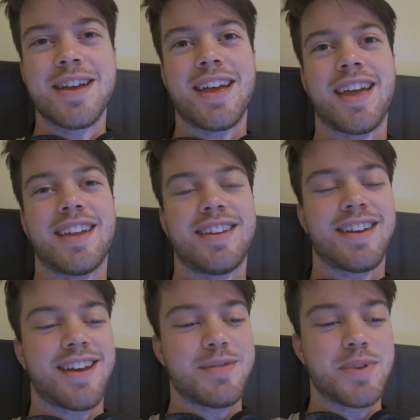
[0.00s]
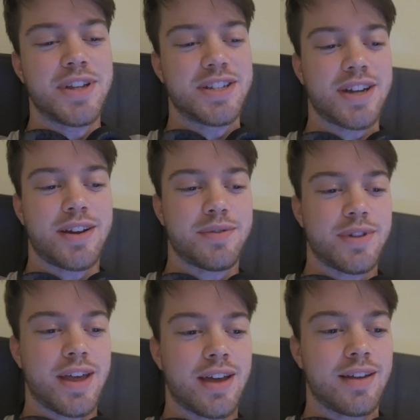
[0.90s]
And I'm really excited for
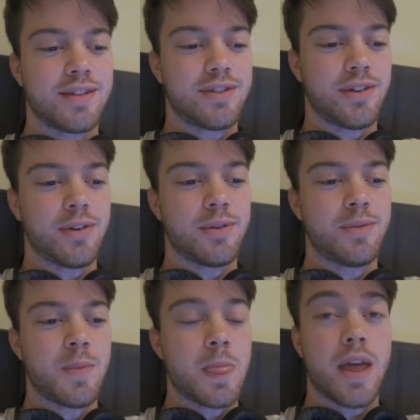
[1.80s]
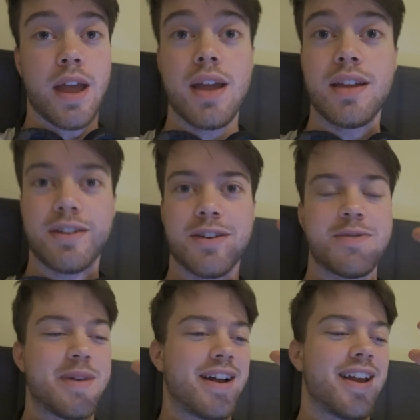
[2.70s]
that. So, and oh
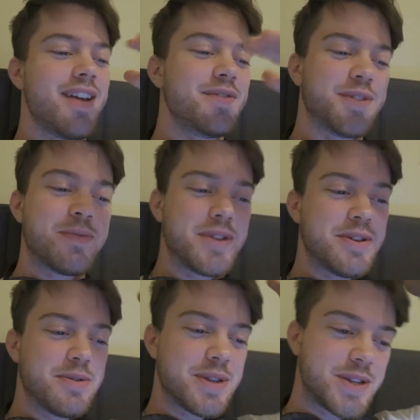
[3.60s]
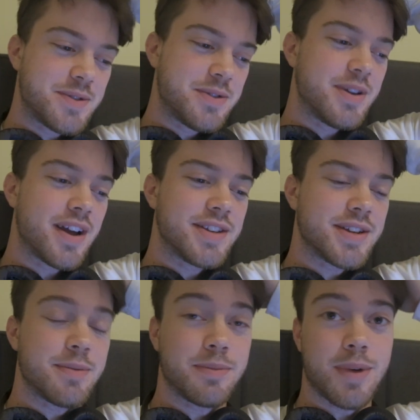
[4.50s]
my god, I have so many new things for you guys.
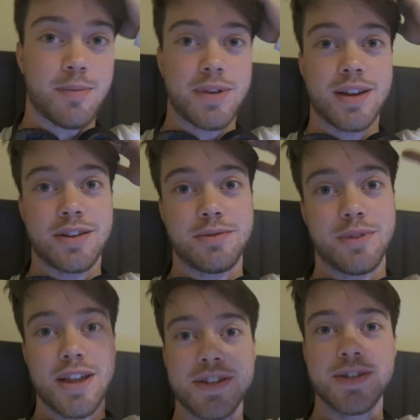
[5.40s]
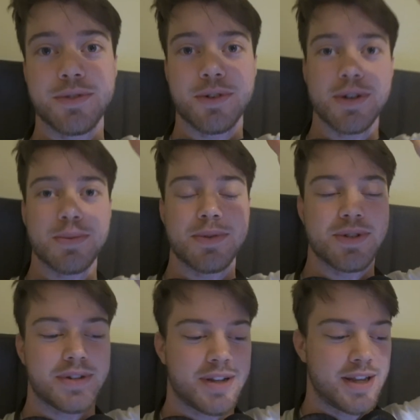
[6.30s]
I'm getting new lenses for
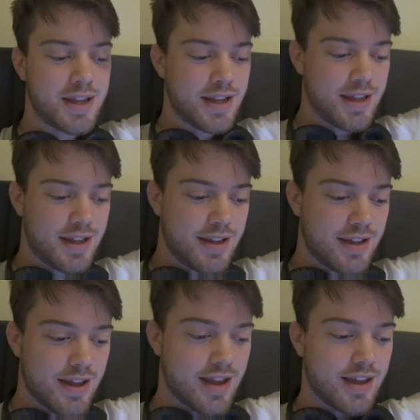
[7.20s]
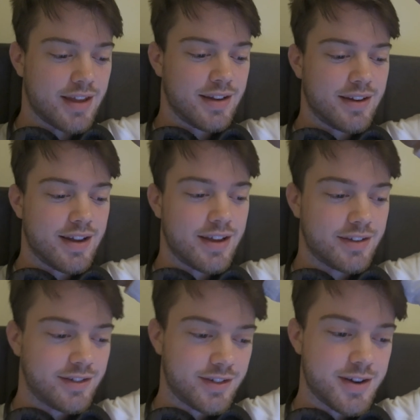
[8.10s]
Christmas, and
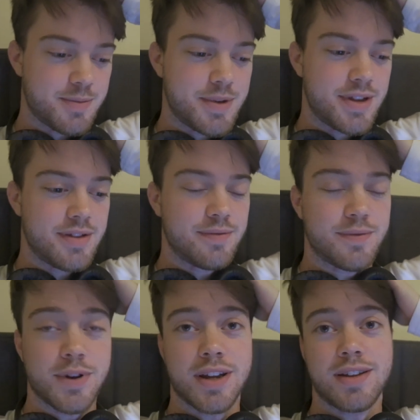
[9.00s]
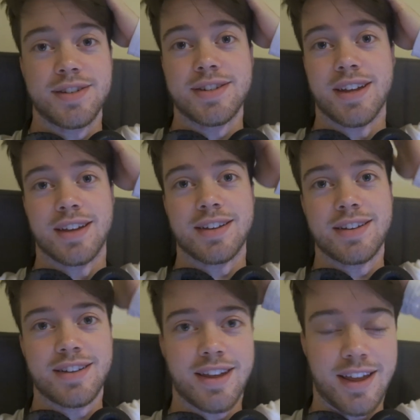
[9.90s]
it's going to be freaking sick.
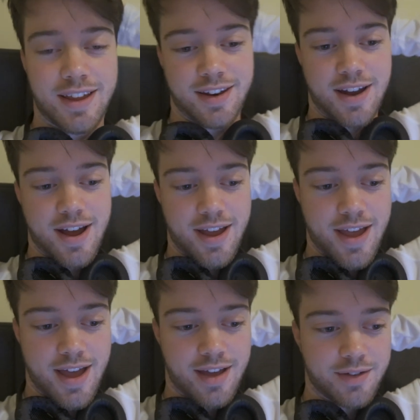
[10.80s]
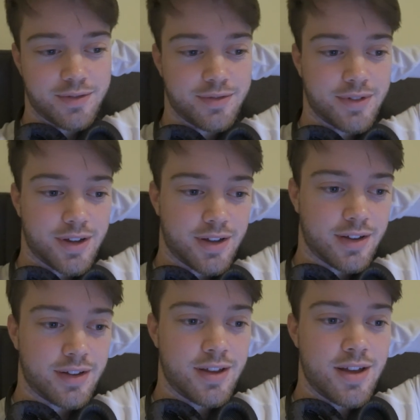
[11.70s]
And I have
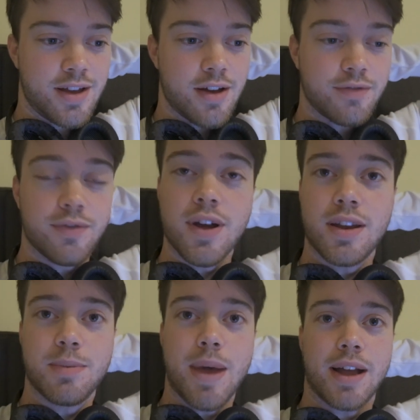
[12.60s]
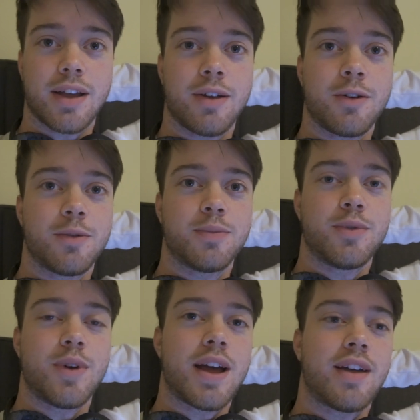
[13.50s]
a friend back at home
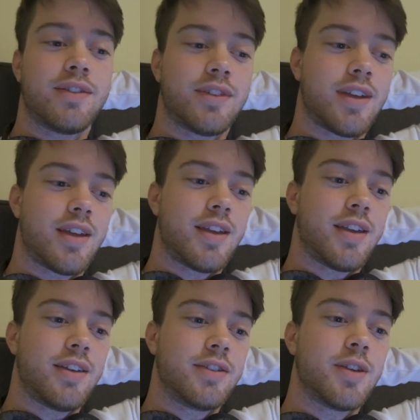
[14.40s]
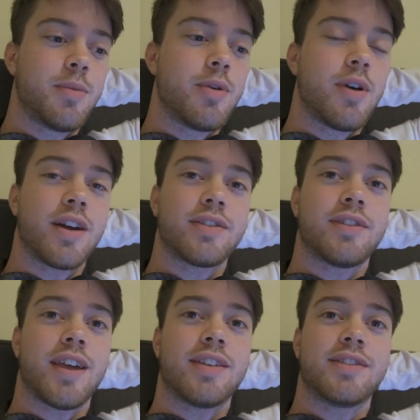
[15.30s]
who has a
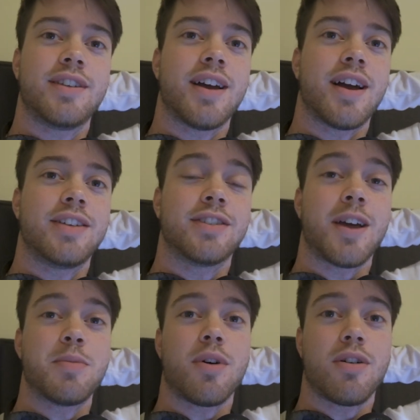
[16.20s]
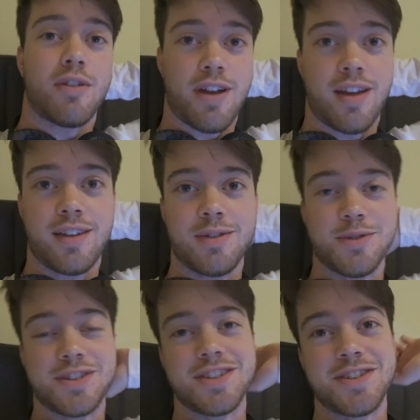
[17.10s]
WRX STI Type RA,
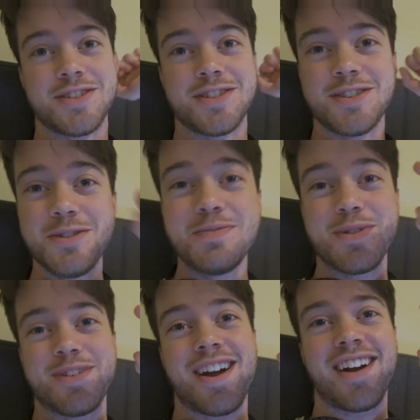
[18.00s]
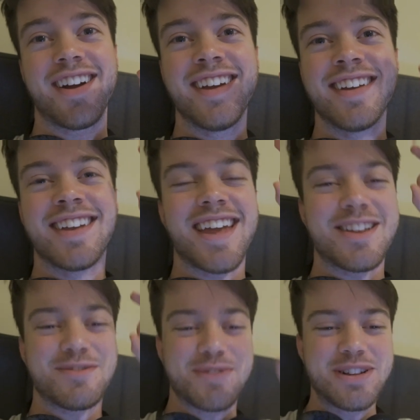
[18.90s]
which is super rare
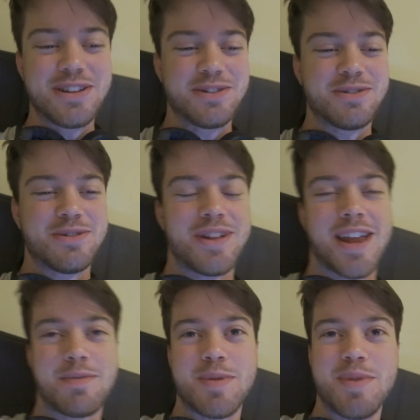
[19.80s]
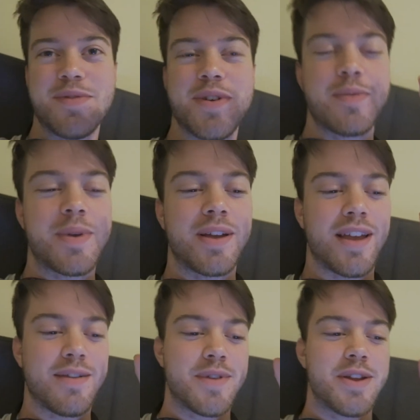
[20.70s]
and really cool, and I'm going to be
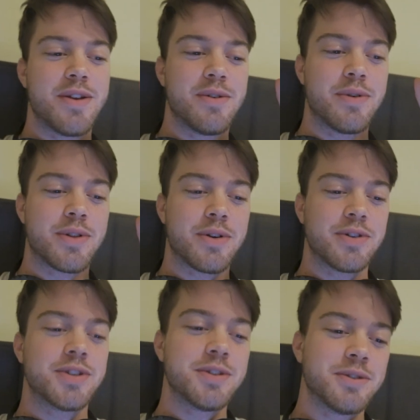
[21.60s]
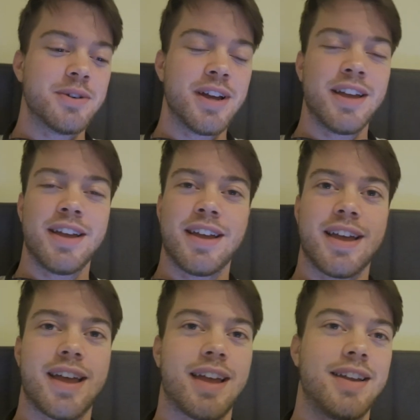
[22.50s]
filming a video with her too,
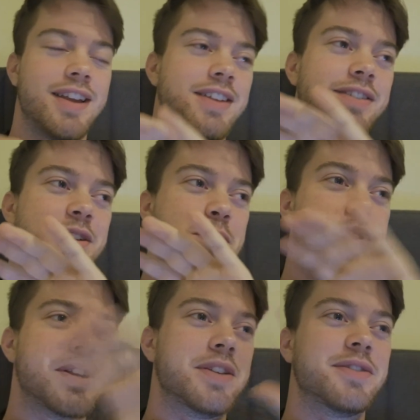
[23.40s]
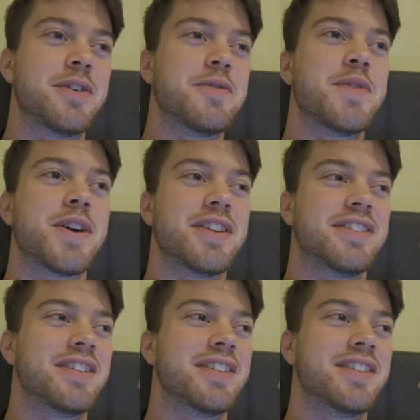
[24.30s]
and it's going to be so fucking